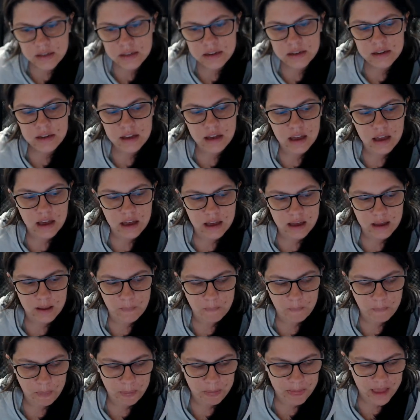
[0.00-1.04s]

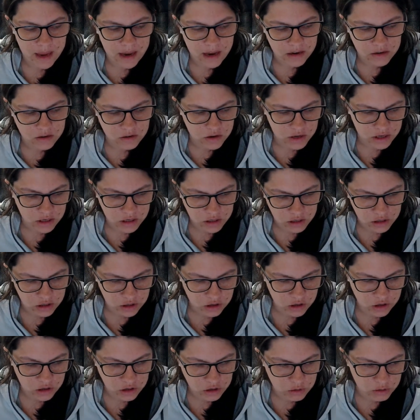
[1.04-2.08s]
and like
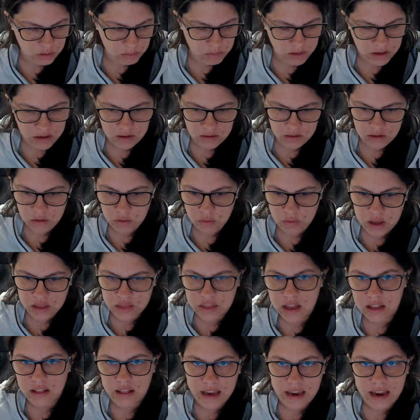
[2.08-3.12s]
you get
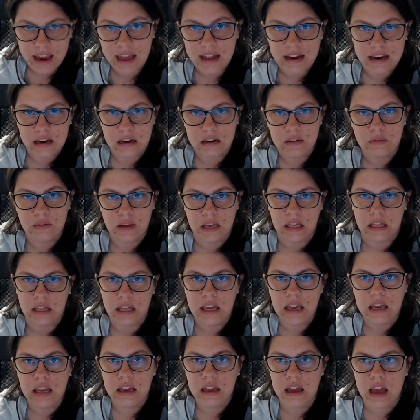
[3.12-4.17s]
that lightheaded
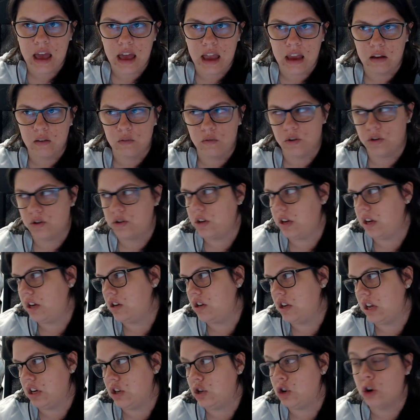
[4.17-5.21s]
feeling. I unfortunately can
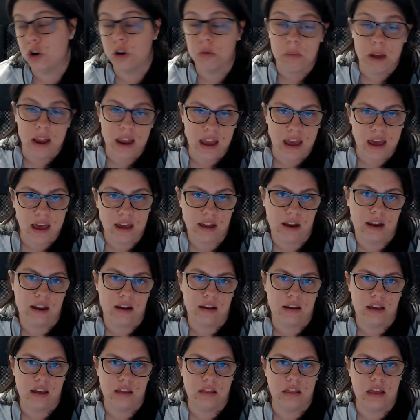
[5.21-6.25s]
like turn my head and
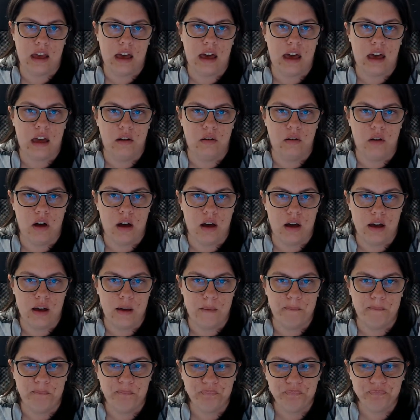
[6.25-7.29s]
get that.
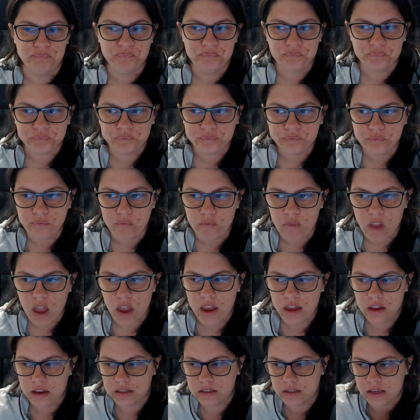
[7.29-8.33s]
And
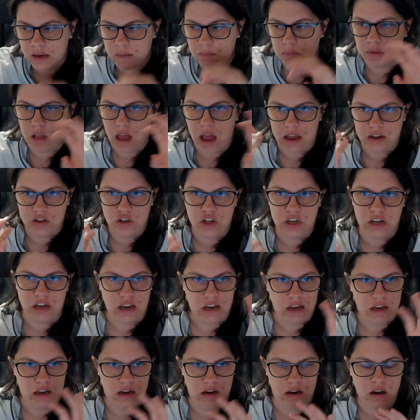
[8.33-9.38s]
it's like
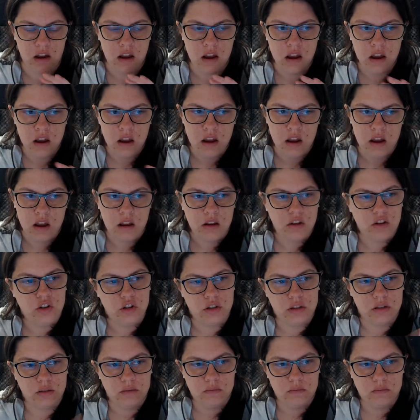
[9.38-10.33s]
blotchy and just